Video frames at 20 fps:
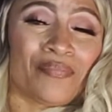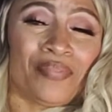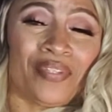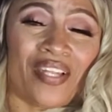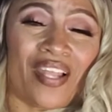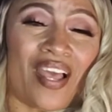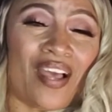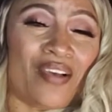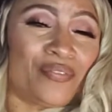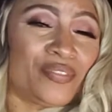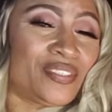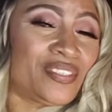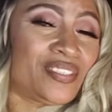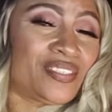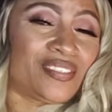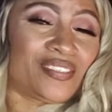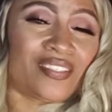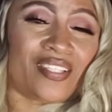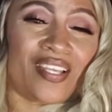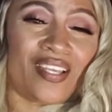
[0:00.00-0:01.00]
I was
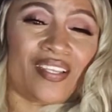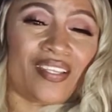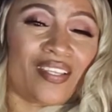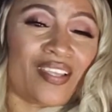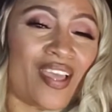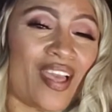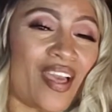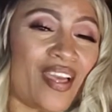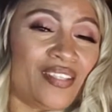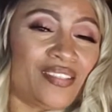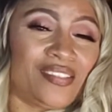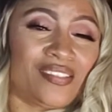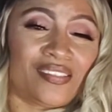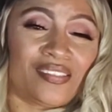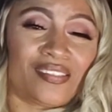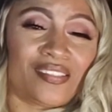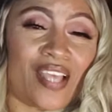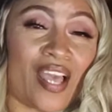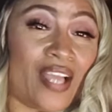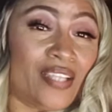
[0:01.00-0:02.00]
just like,
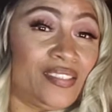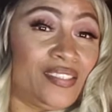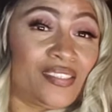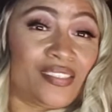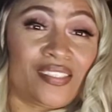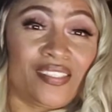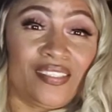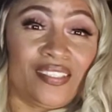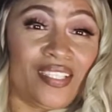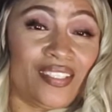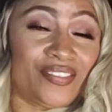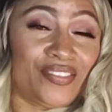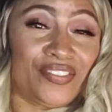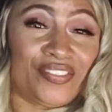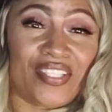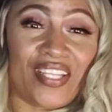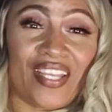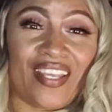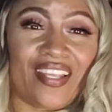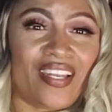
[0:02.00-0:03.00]
I just couldn't
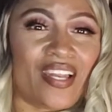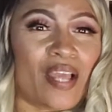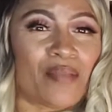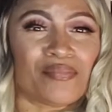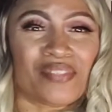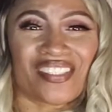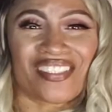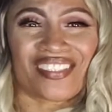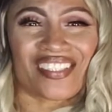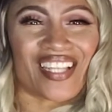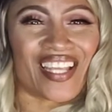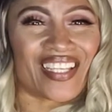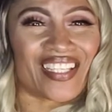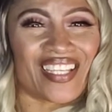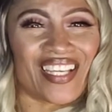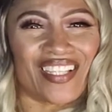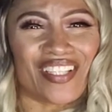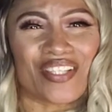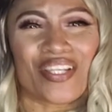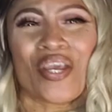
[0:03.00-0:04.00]
understand. And I'm just like,
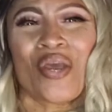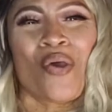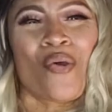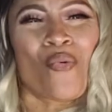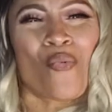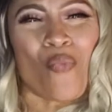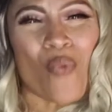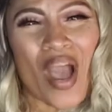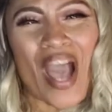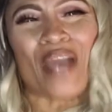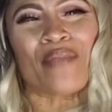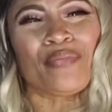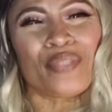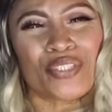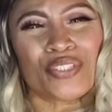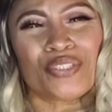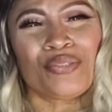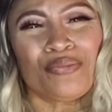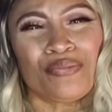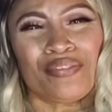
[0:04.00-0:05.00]
yelling, why
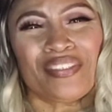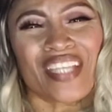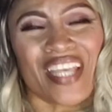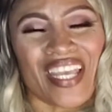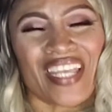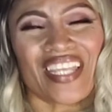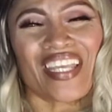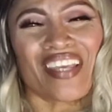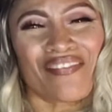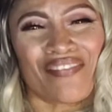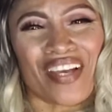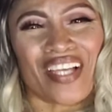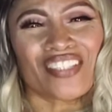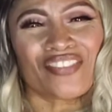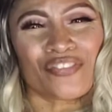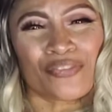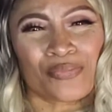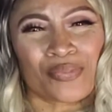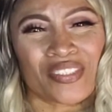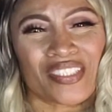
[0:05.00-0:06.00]
would you take advice
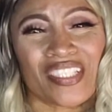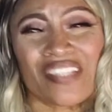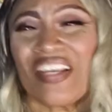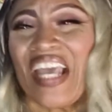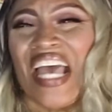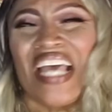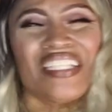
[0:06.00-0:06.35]
from Steve?